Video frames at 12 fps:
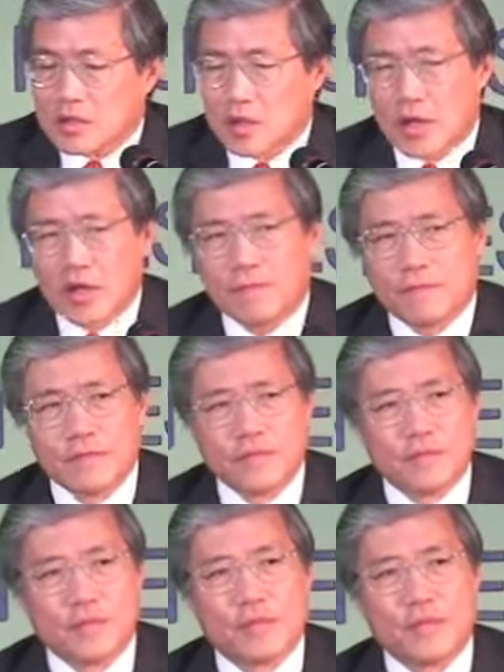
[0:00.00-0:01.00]
So if
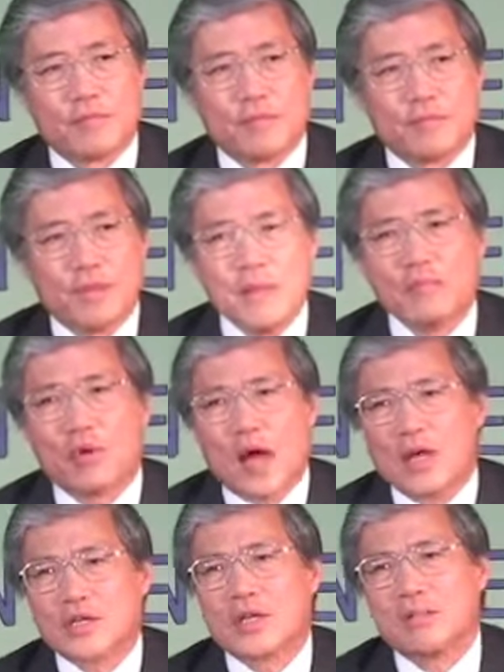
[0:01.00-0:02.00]
people
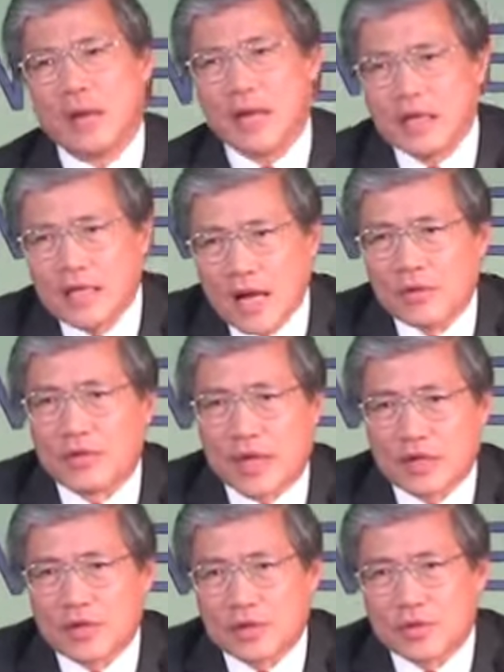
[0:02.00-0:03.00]
are actually paying down
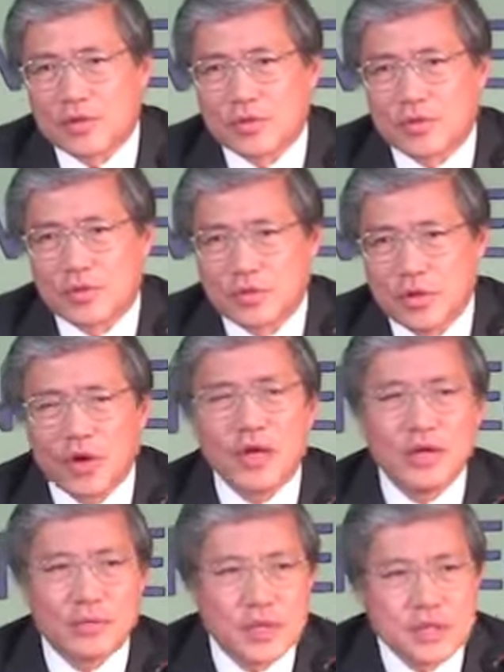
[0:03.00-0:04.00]
debt,
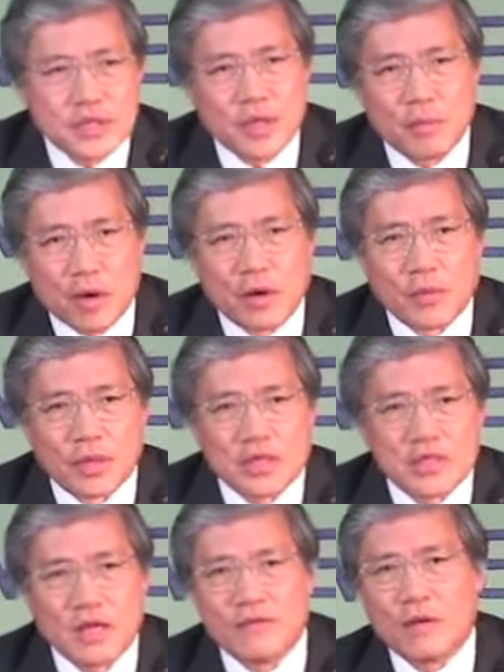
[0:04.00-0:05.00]
not increasing their
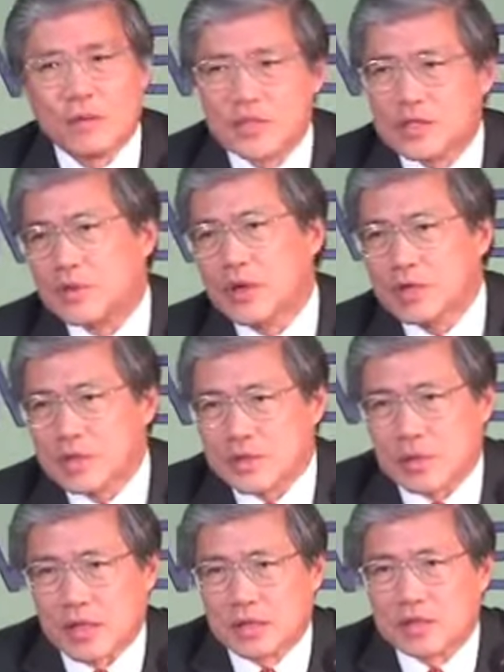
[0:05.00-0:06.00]
borrowings, even with zero
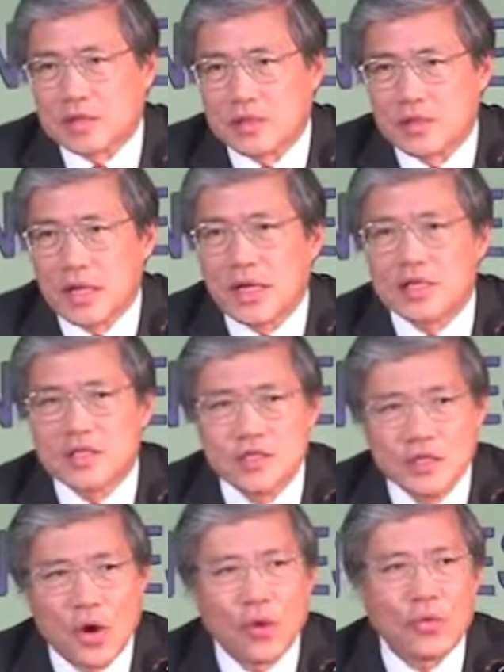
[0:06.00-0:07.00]
interest rates, there is
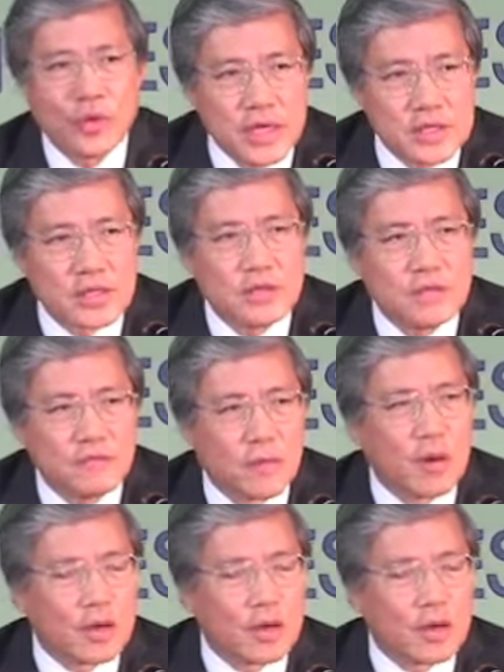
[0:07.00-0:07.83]
no reason for